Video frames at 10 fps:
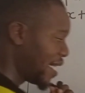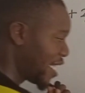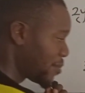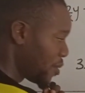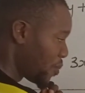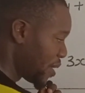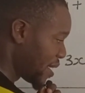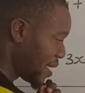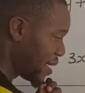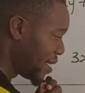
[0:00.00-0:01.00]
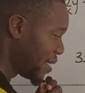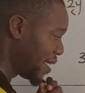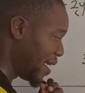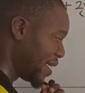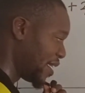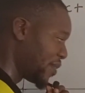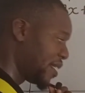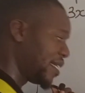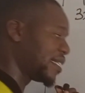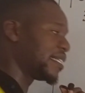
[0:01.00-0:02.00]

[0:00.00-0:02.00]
has been written in the gradient